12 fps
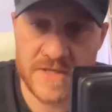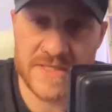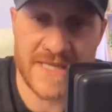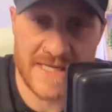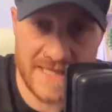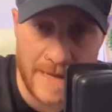
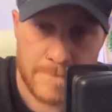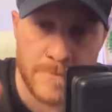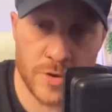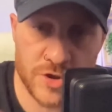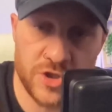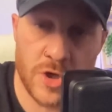Said that,
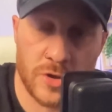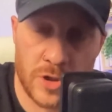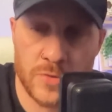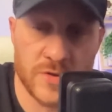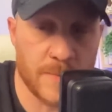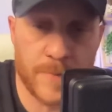must not
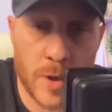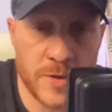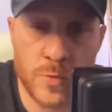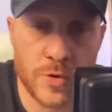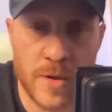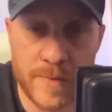lose. A
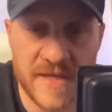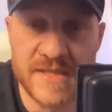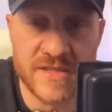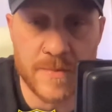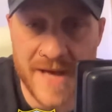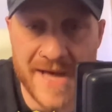point wouldn't have
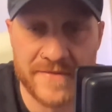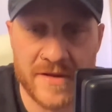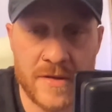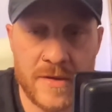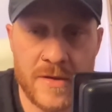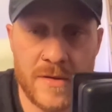been so bad.